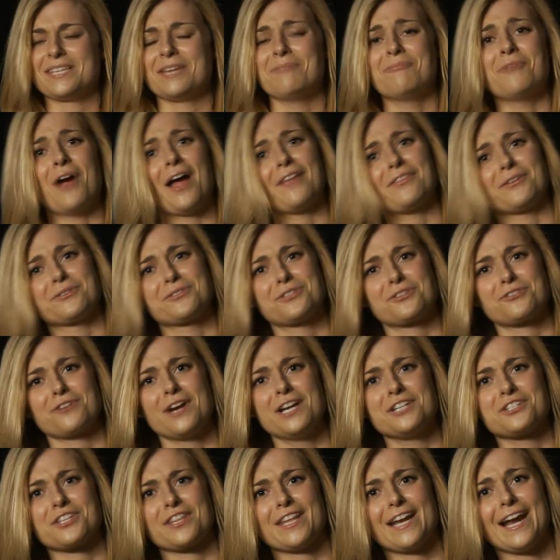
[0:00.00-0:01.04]
seem rather
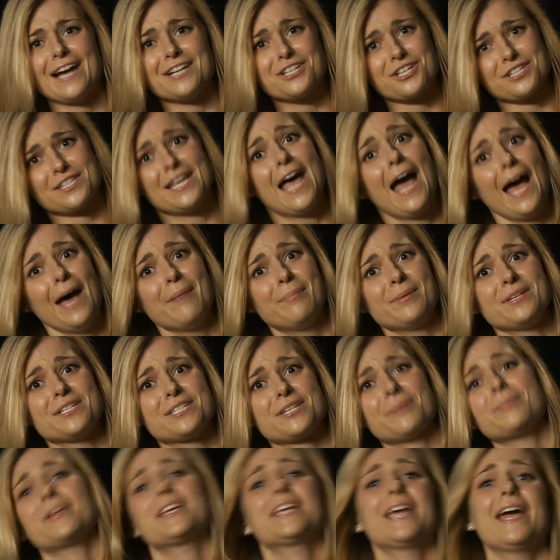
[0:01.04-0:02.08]
strange that I just happened
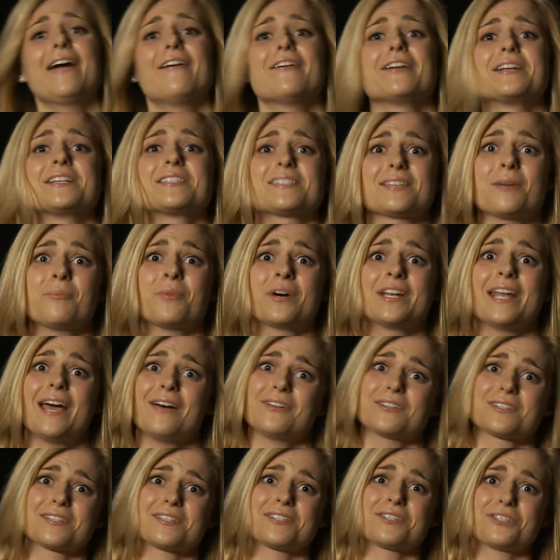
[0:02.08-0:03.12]
to be carrying someone
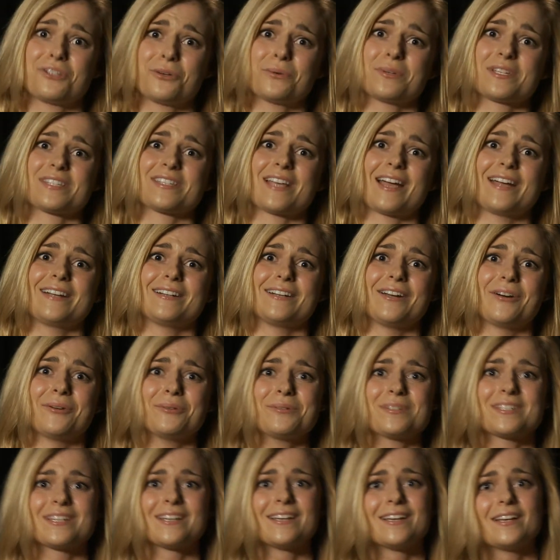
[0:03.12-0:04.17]
else's suicide
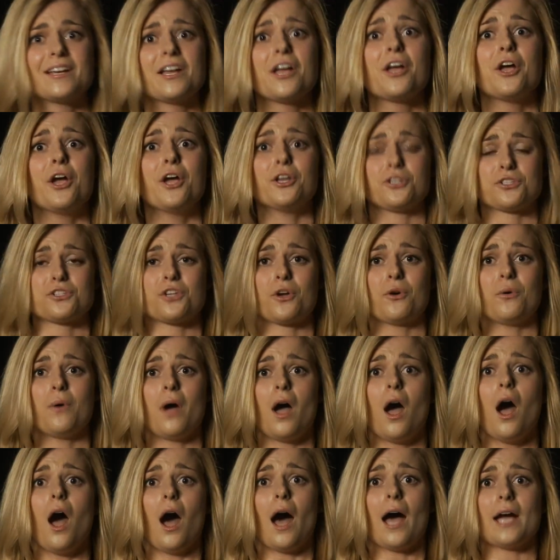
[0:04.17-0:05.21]
note. So
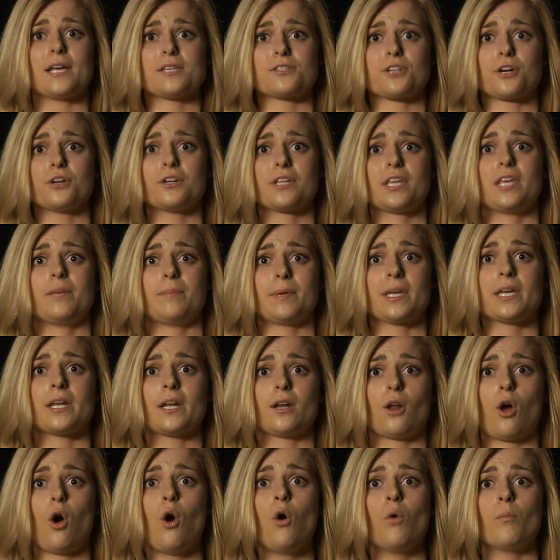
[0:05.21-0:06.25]
I started keeping it
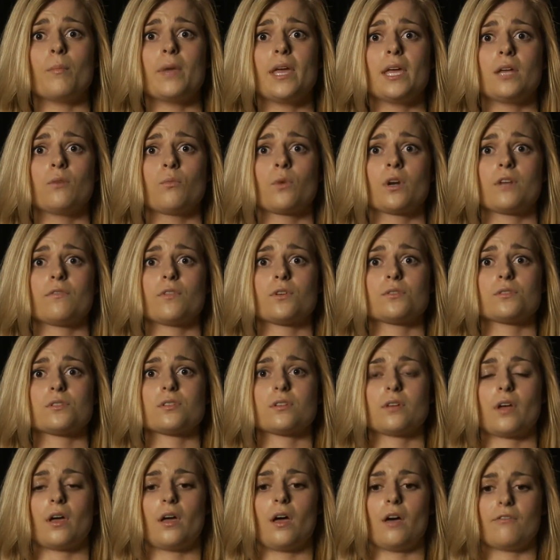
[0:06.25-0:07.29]
at home in one of
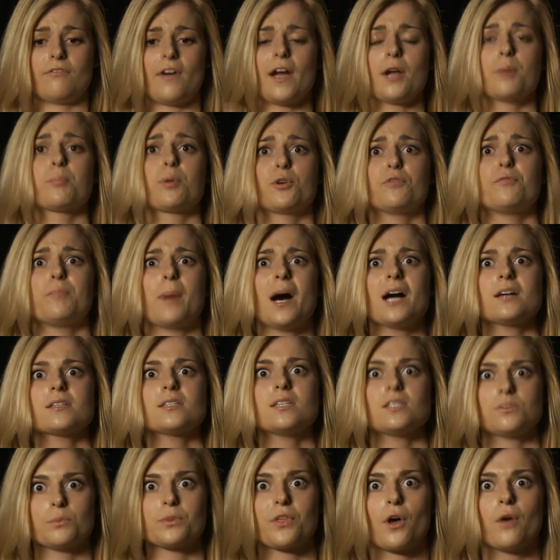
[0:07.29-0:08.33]
those uh, fireproof
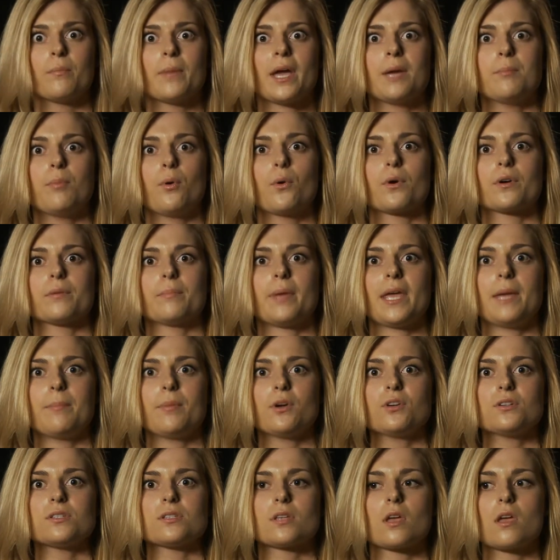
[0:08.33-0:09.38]
boxes with all my important
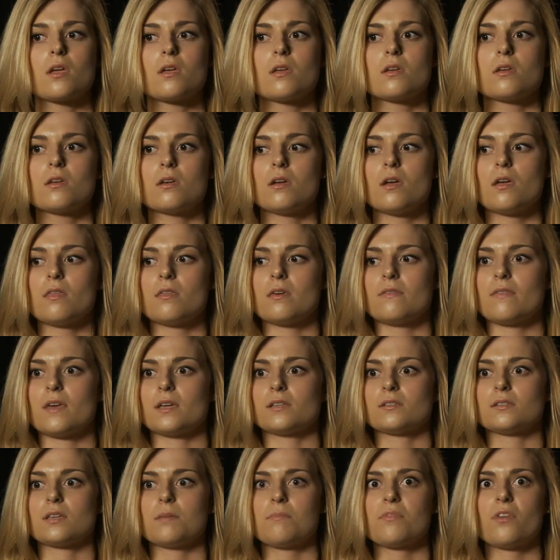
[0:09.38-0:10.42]
papers. And then
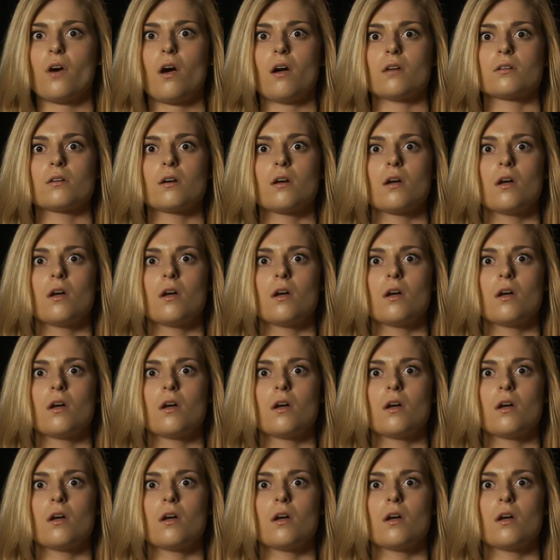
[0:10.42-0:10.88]
that same thought.